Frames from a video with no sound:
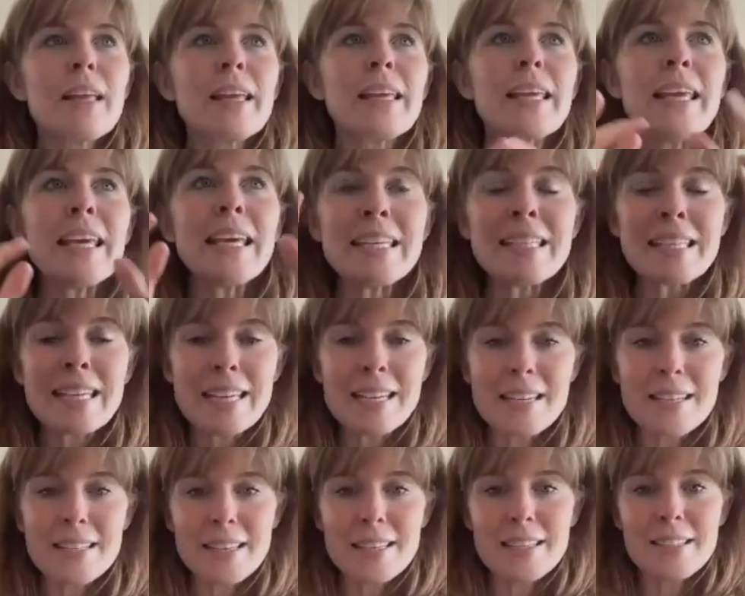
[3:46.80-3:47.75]

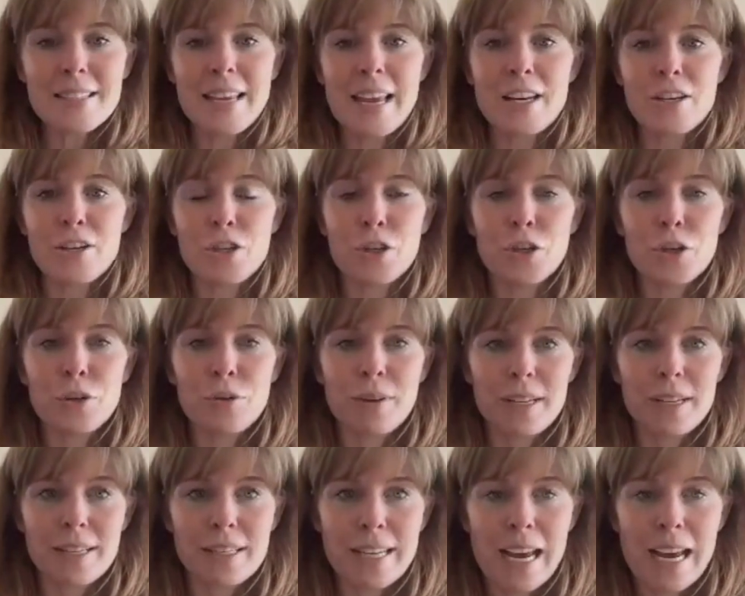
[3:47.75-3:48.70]
kidneys send
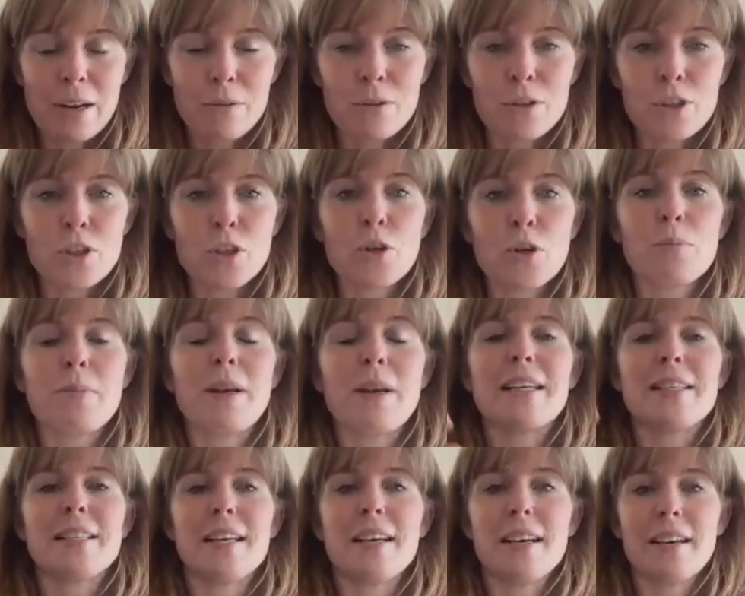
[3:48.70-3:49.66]
urine down to your
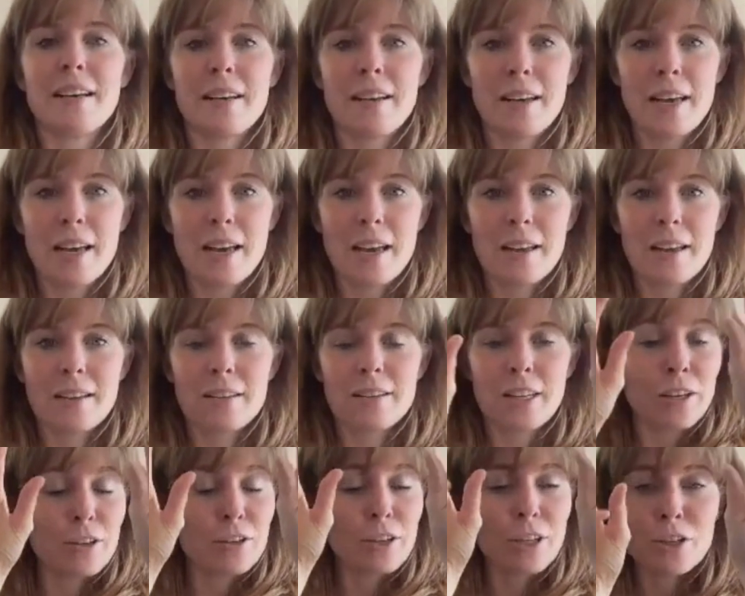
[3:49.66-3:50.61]
bladder.
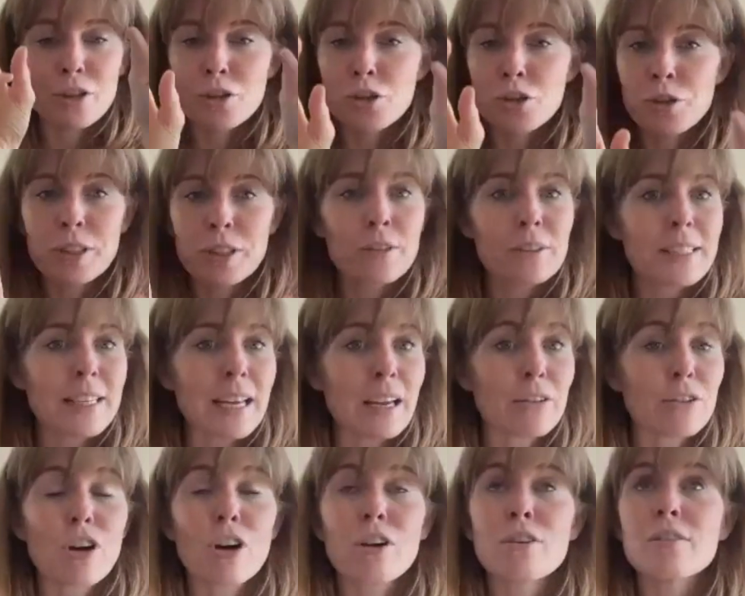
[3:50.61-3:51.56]
It just trickles
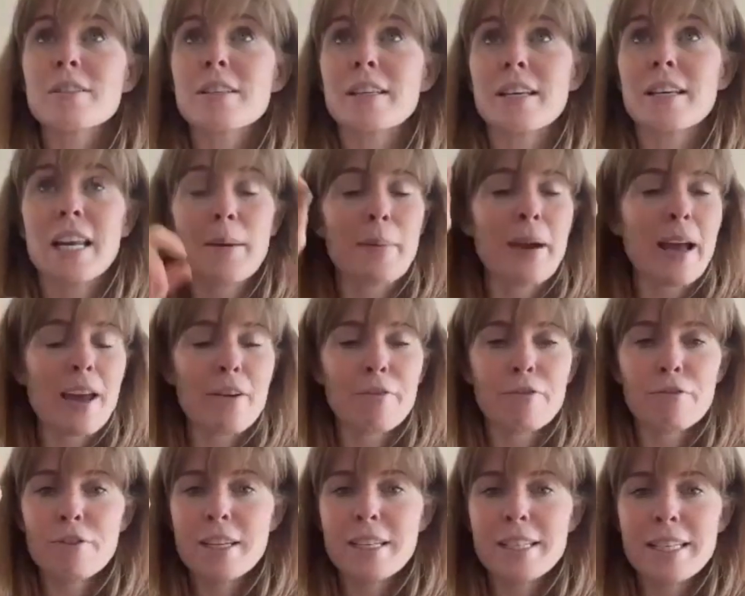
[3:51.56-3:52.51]
down constantly, about
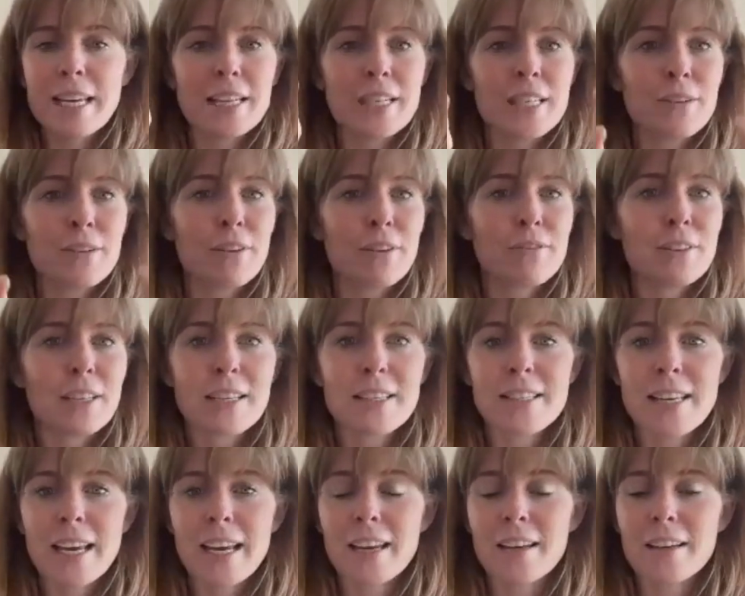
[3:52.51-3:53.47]
every 10 to 15
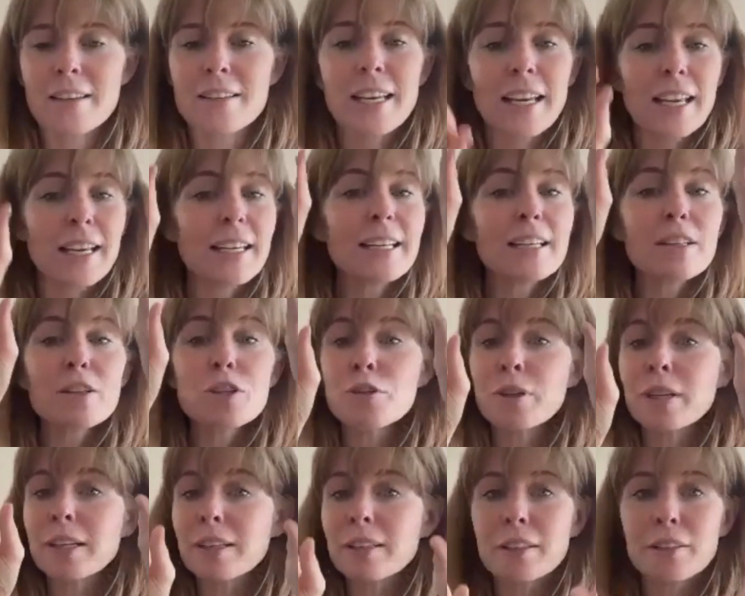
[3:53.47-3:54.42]
seconds, like a little
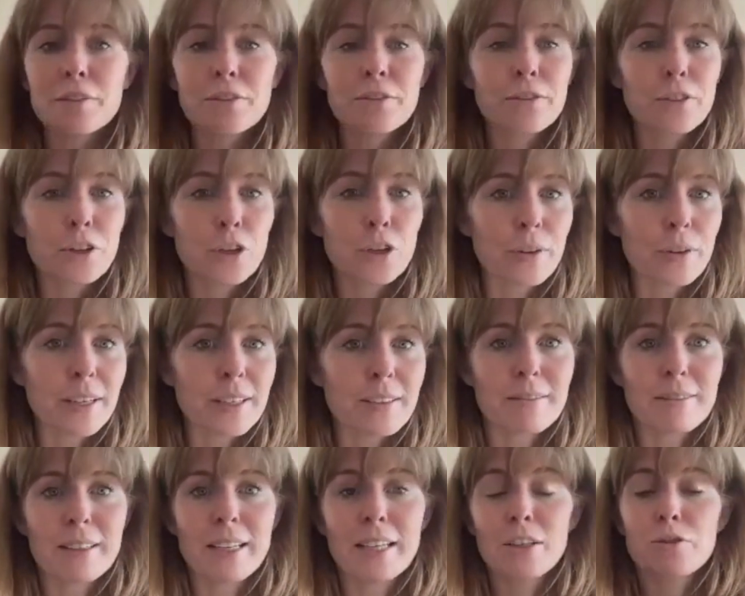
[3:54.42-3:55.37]
trickle of urine.
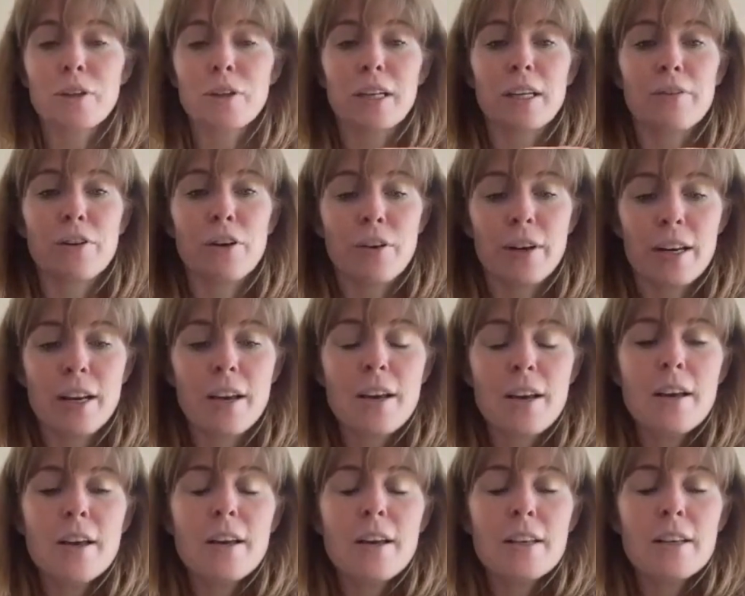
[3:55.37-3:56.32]

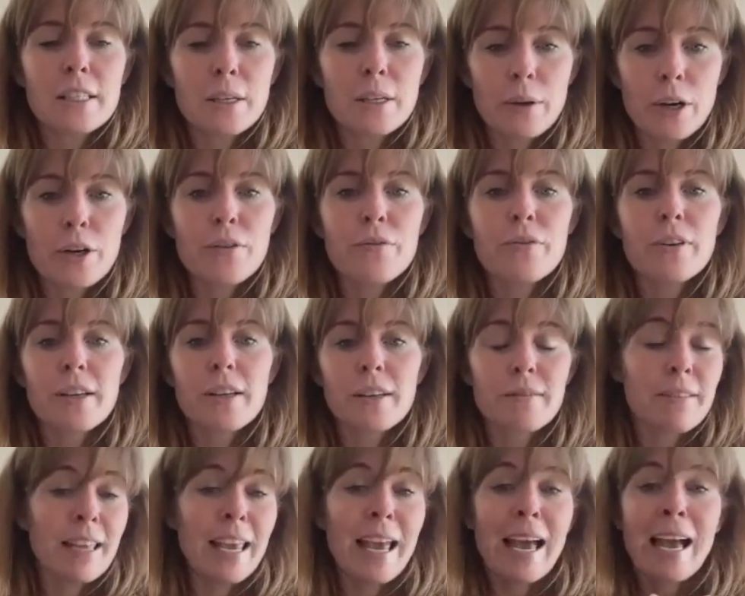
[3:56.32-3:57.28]
So over
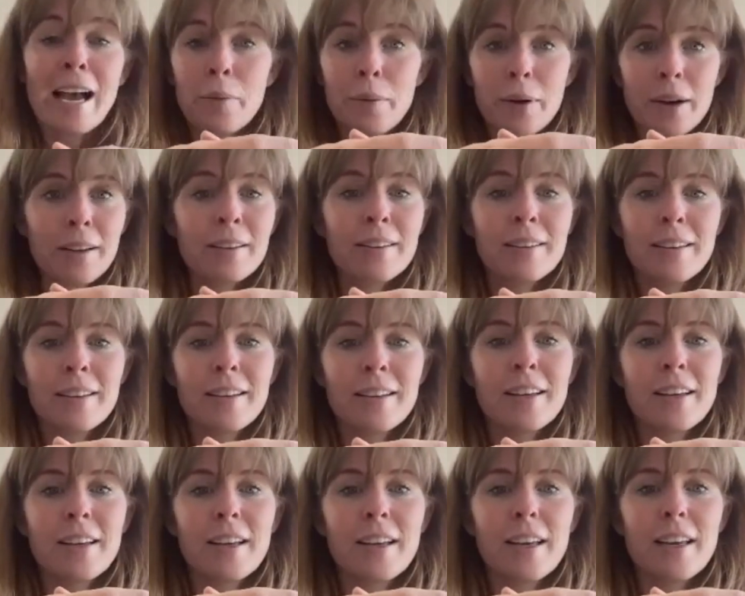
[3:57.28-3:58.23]
the hour,
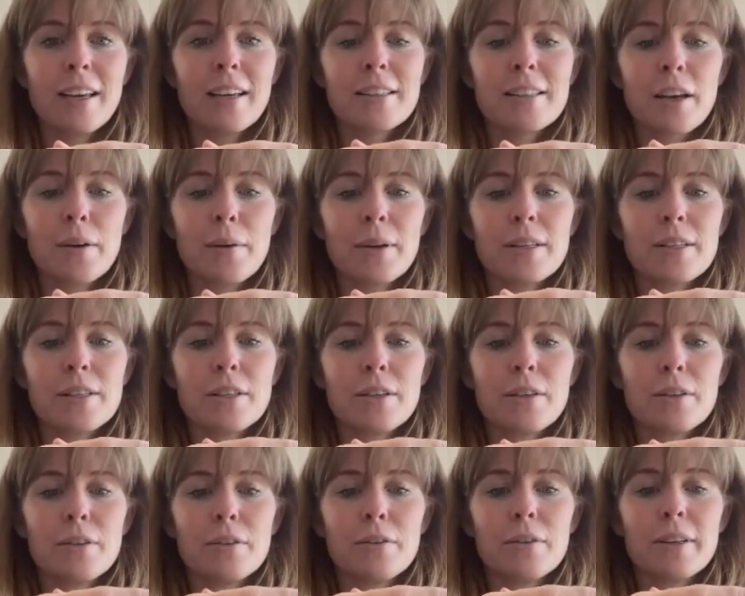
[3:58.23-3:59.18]
it's going
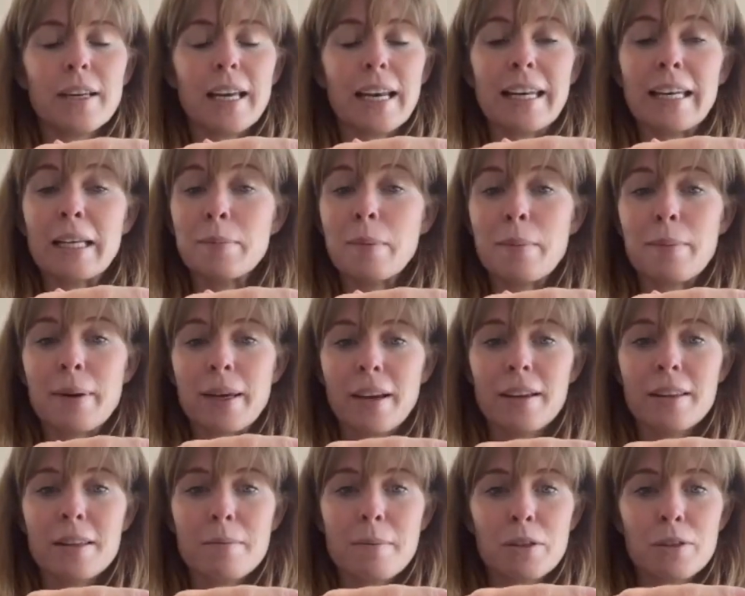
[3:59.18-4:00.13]
to get a little bit
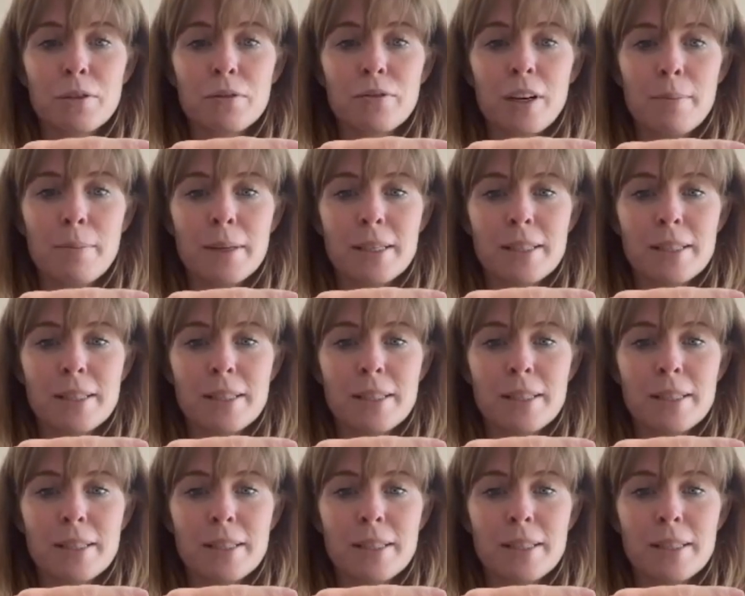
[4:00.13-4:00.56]
bigger. The muscle fibers